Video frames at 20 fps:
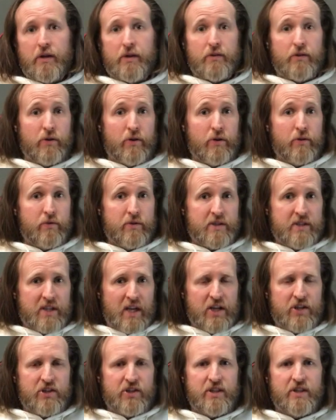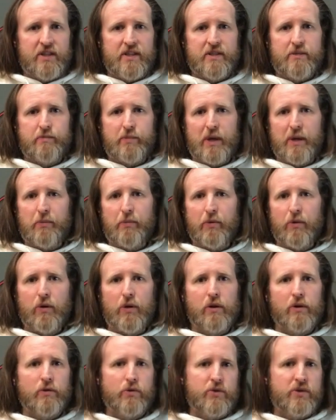During recessions, people
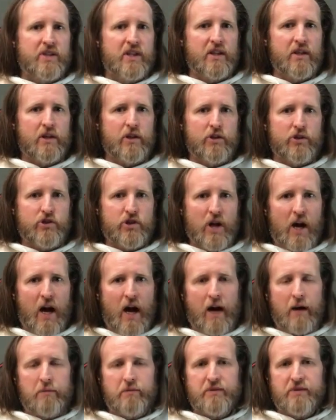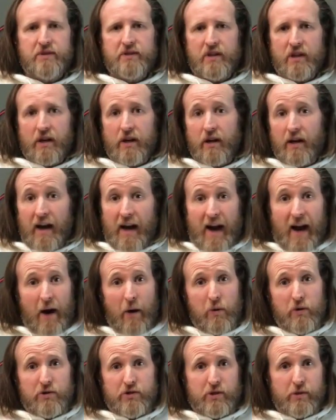are losing their jobs, their
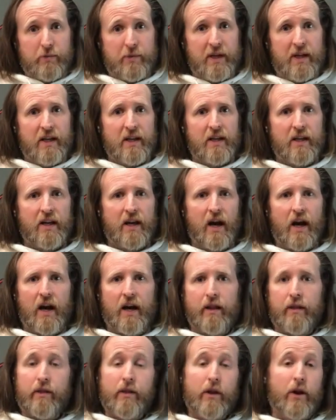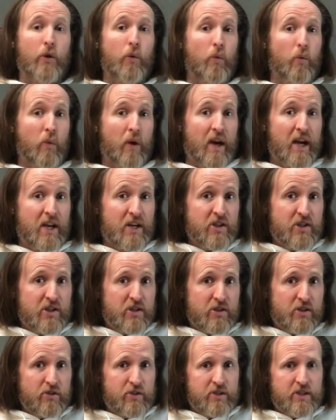hours are being cut, their
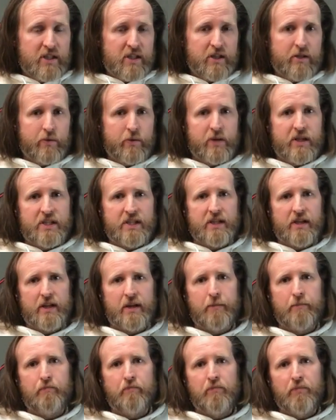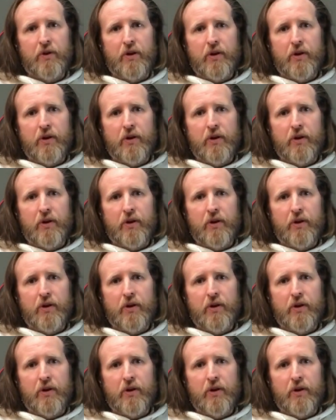wages are decreasing.